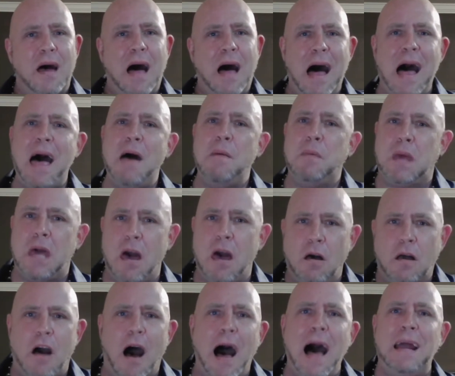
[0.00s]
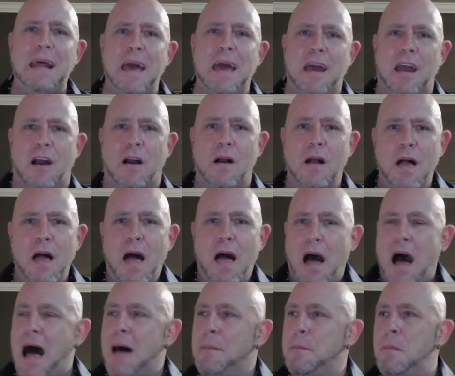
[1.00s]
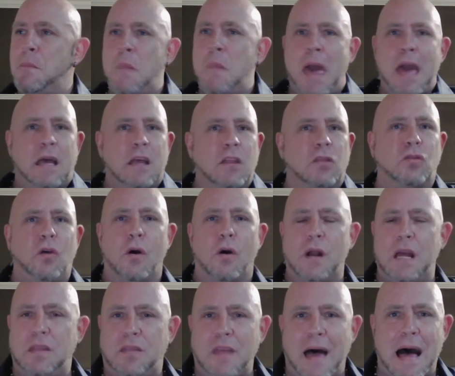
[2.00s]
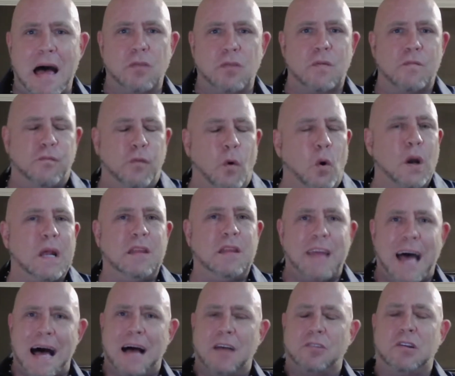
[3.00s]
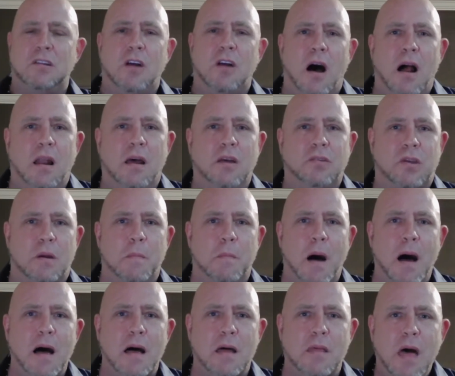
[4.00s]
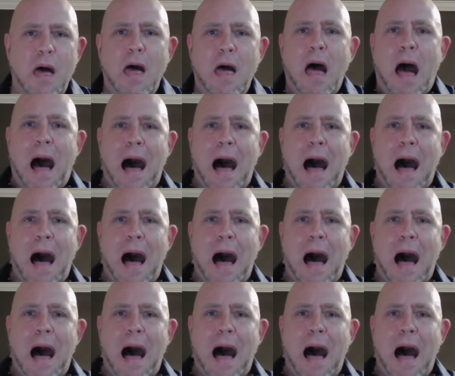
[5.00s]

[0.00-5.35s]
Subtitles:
I've got here. I'm making $30,000, $40,000 a month.